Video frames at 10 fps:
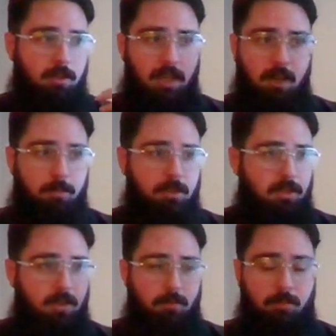the animas
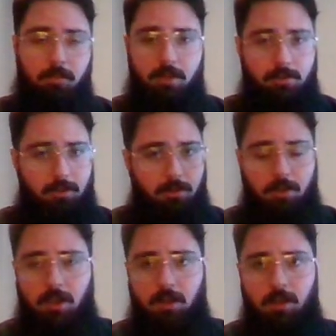that your players are
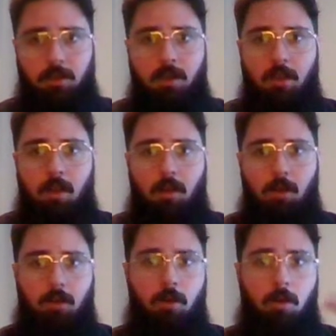creating
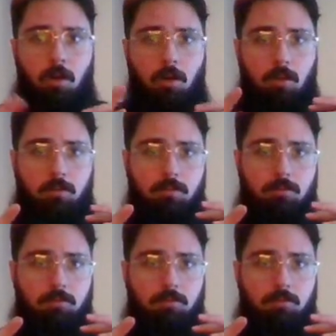are all,